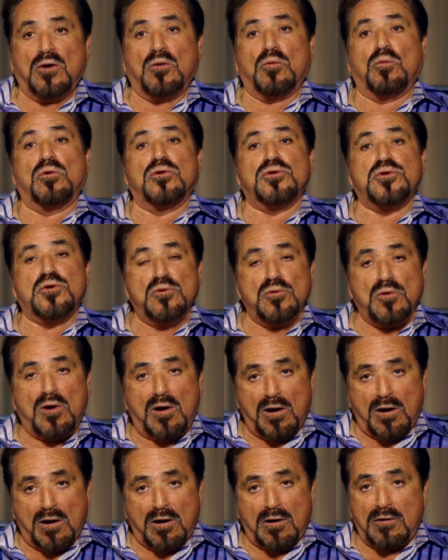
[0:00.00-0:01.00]
Well, you
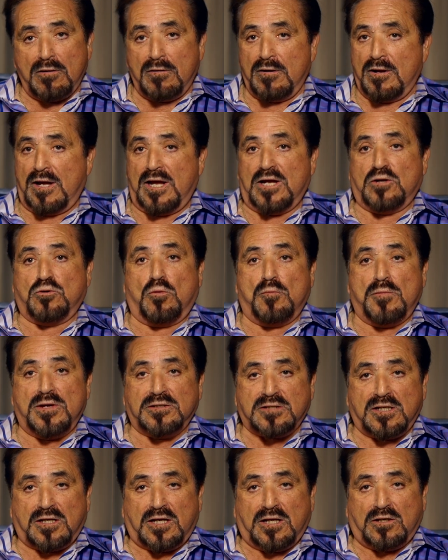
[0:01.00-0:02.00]
are a
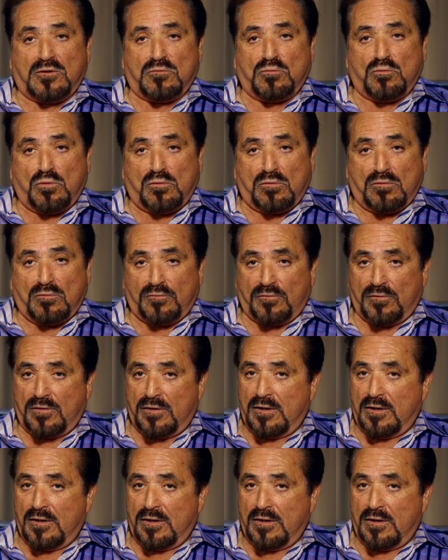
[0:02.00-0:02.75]
domesticated wolf